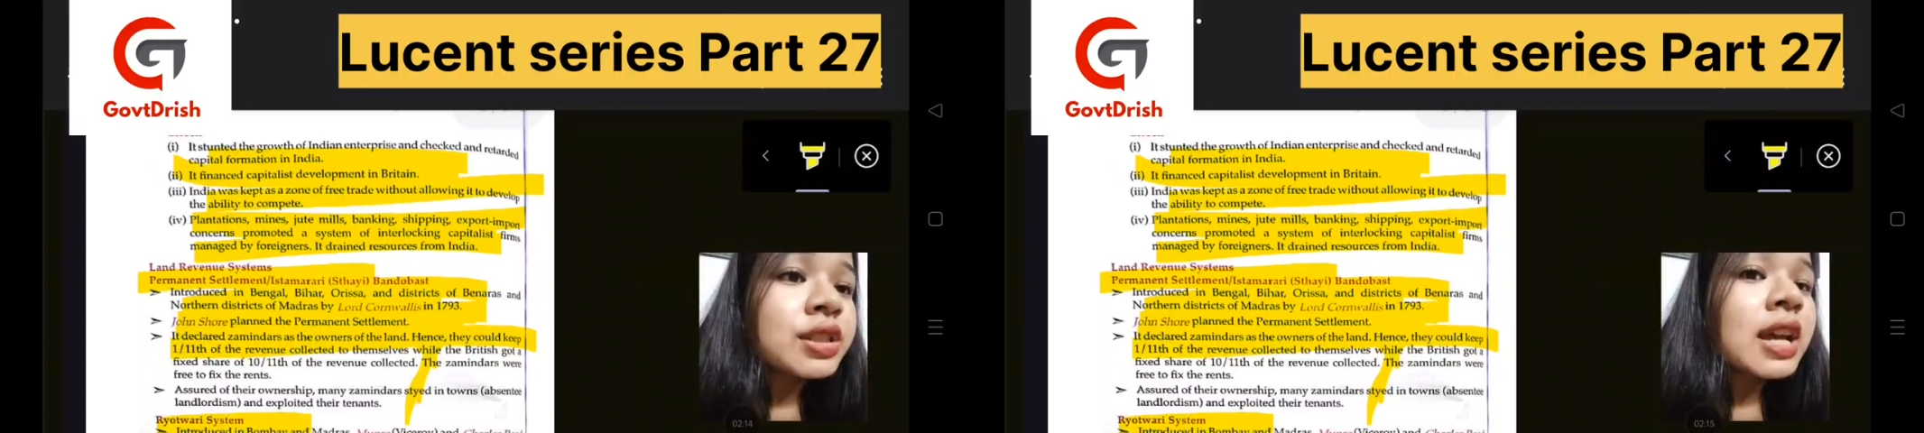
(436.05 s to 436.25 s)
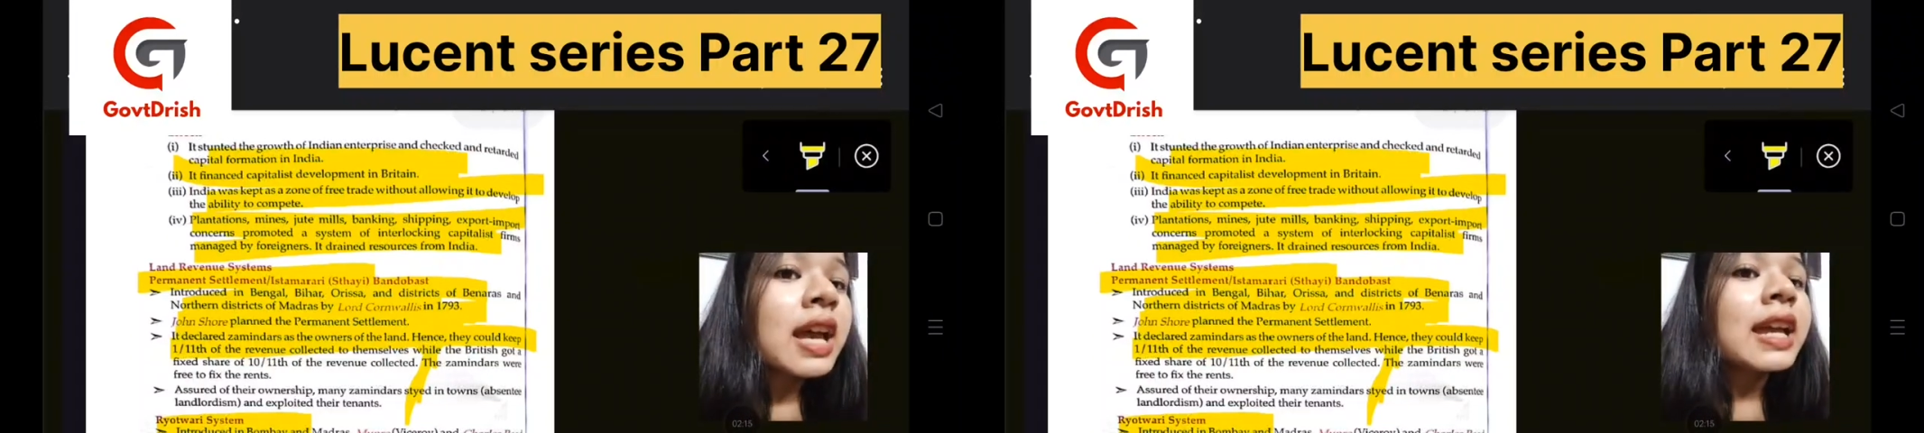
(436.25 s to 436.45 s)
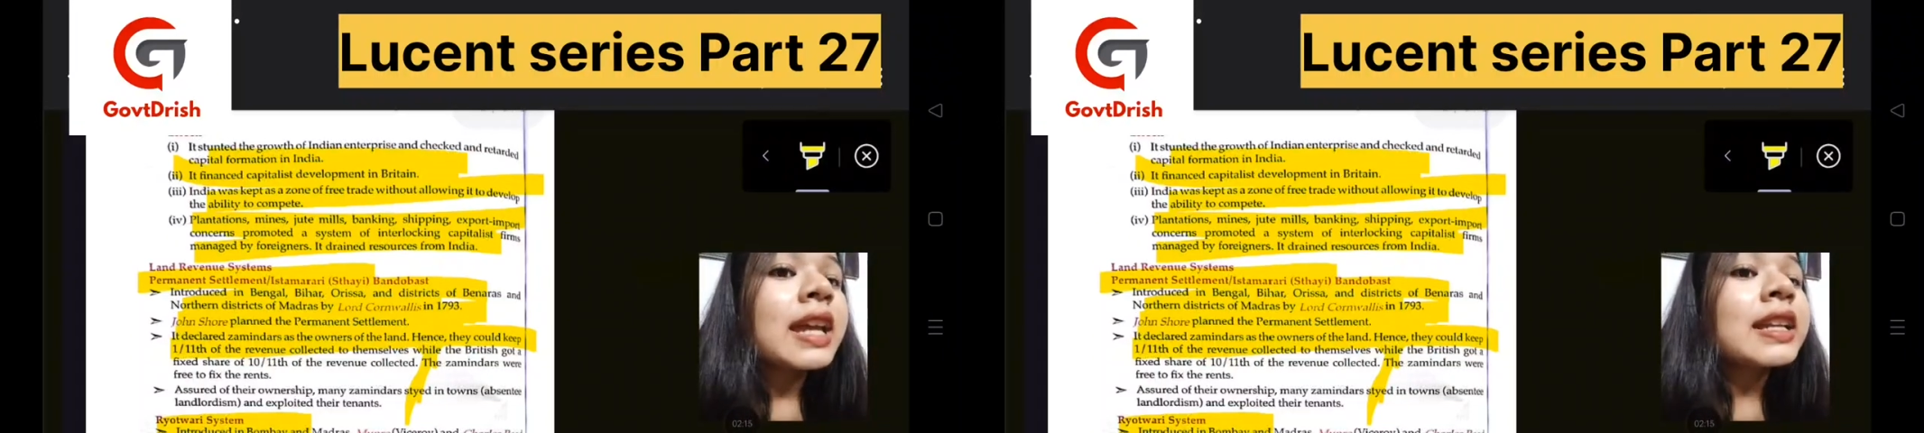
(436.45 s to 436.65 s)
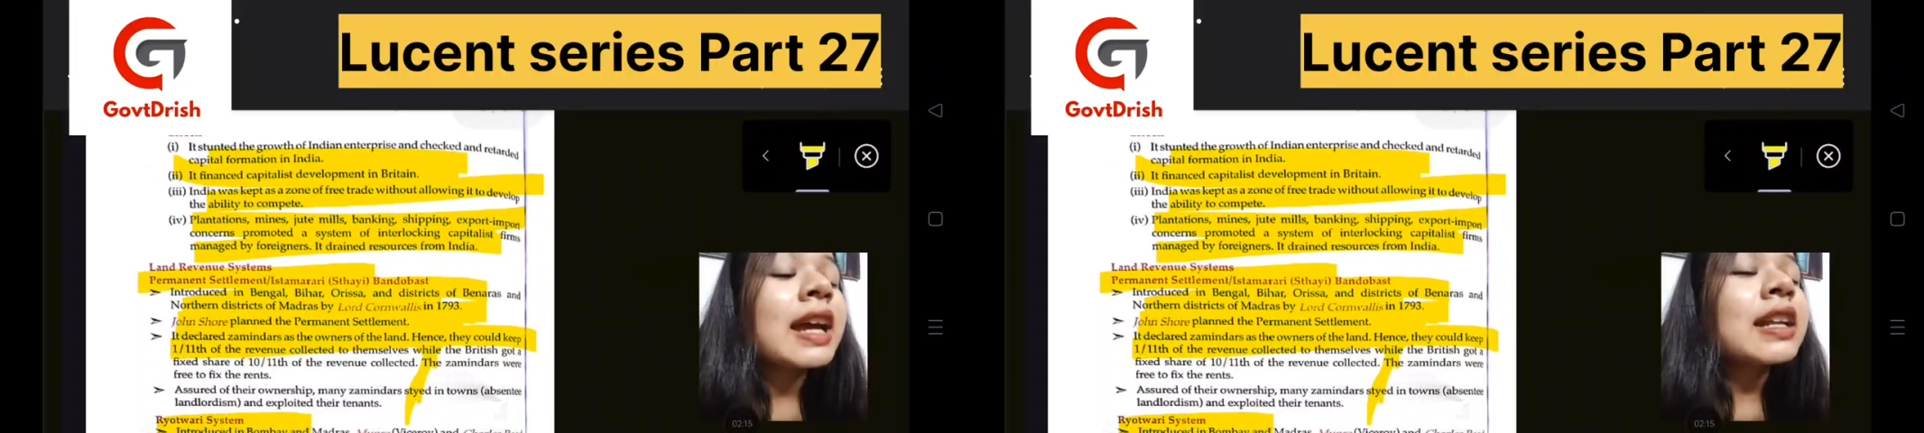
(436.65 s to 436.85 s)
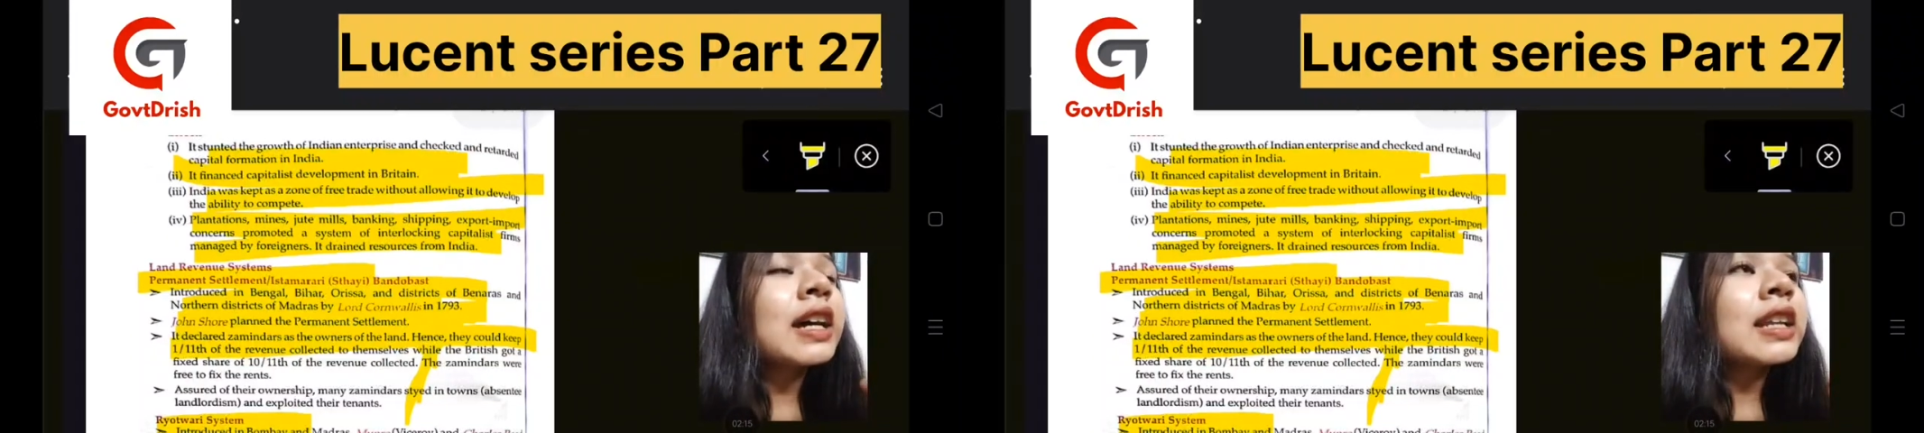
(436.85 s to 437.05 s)
it had
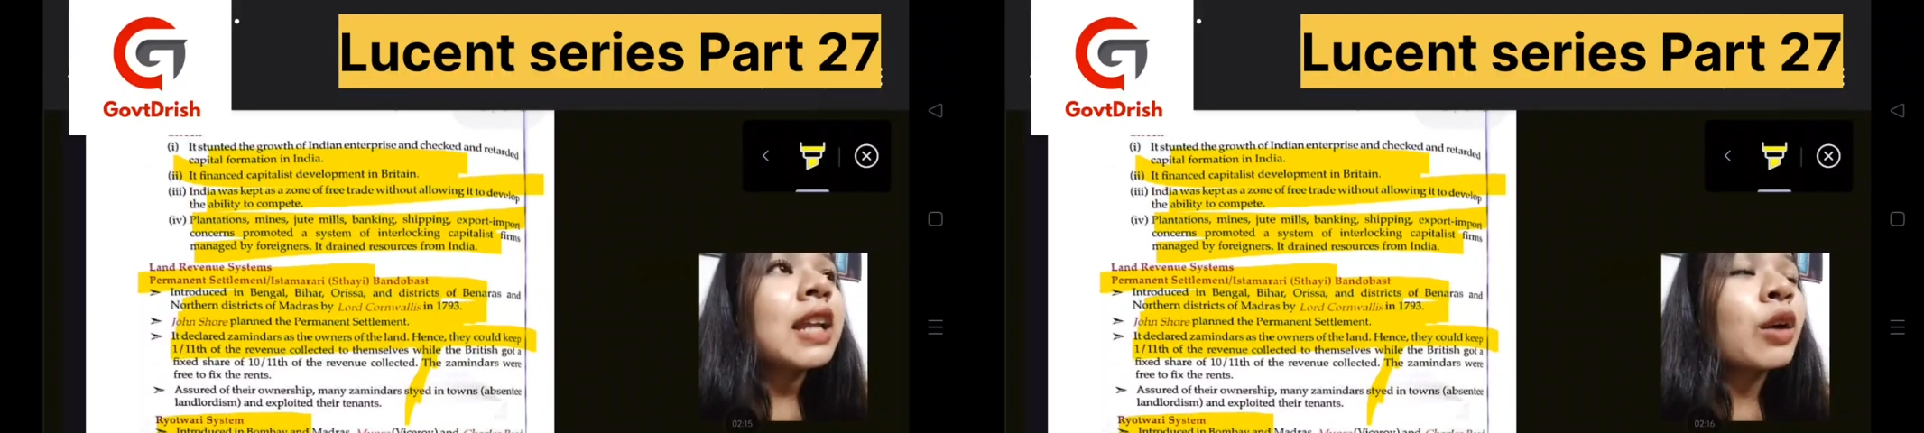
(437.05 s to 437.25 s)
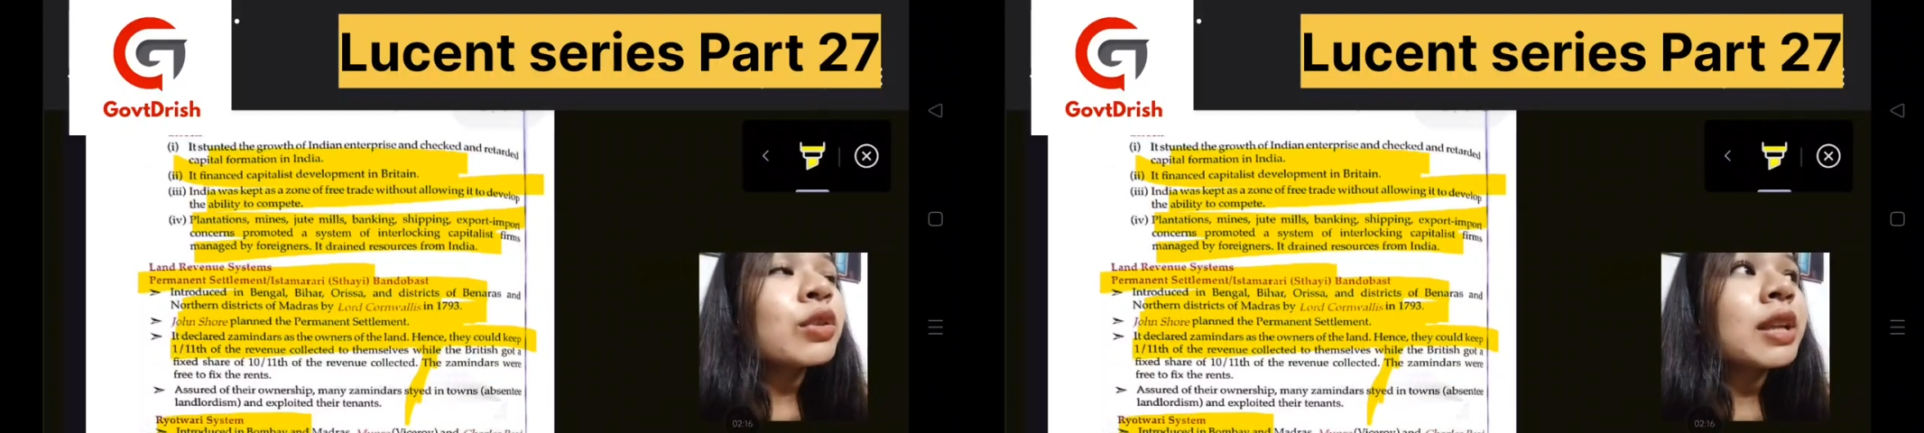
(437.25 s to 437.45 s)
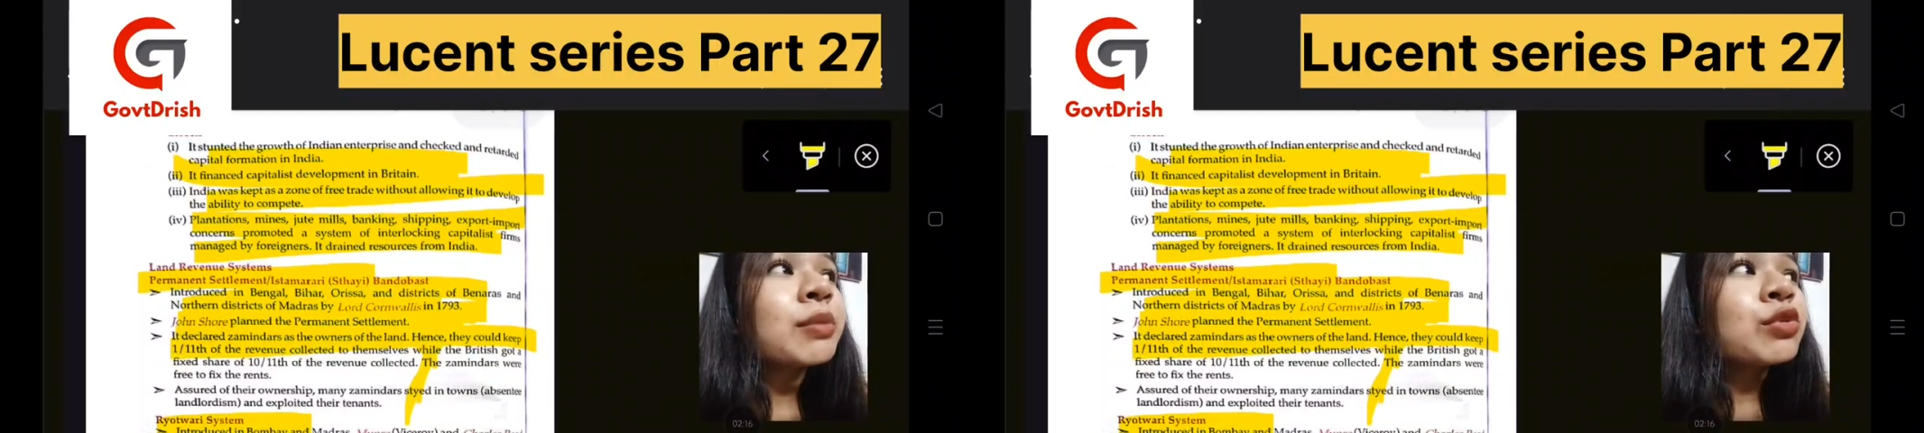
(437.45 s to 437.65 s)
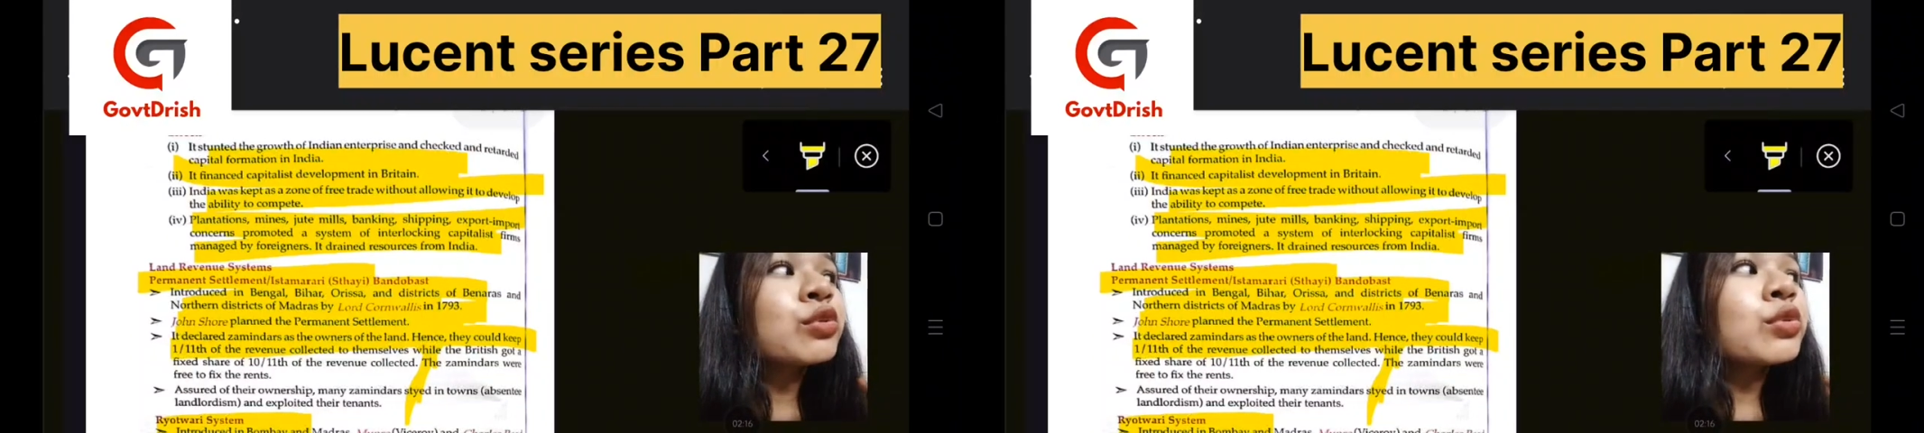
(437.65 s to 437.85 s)
allowed them to